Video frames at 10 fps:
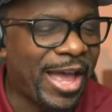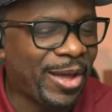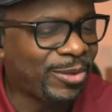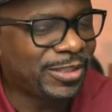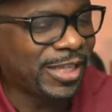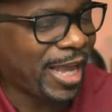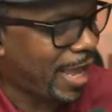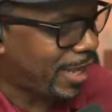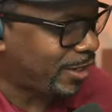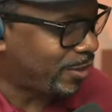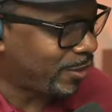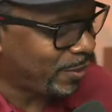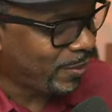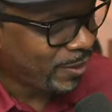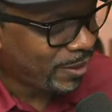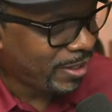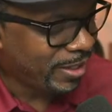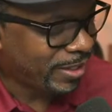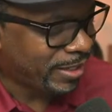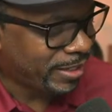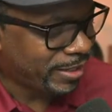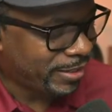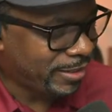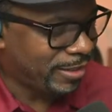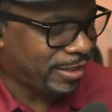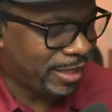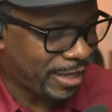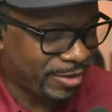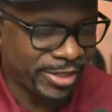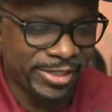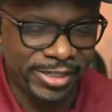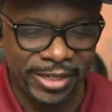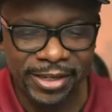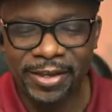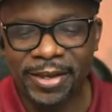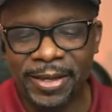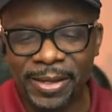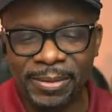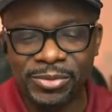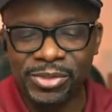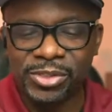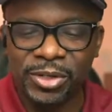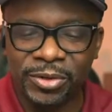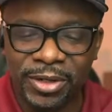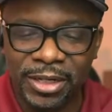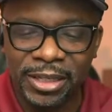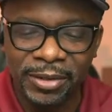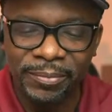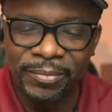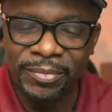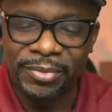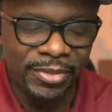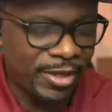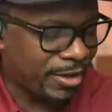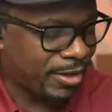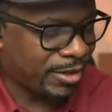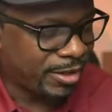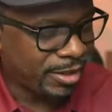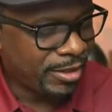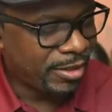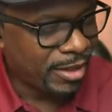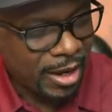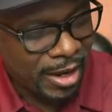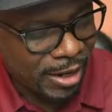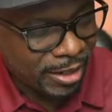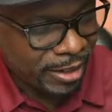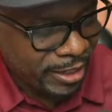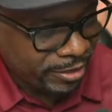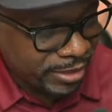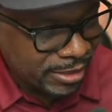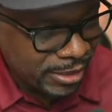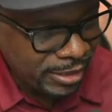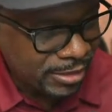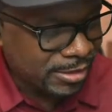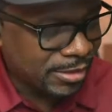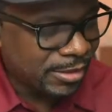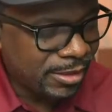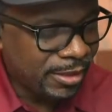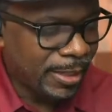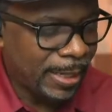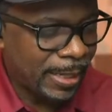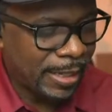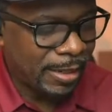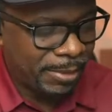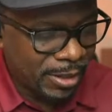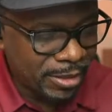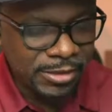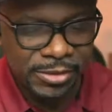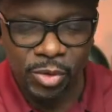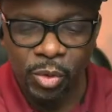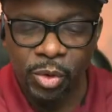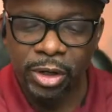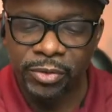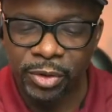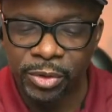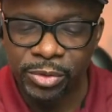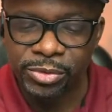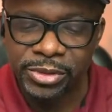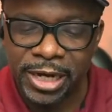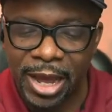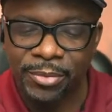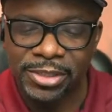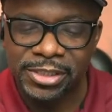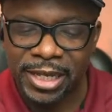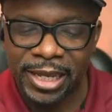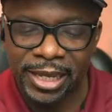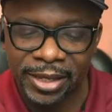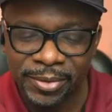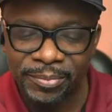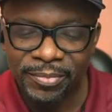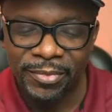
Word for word: how to handle uh, the heretic. Um, certainly, there are heretics uh, among us, or those that I would say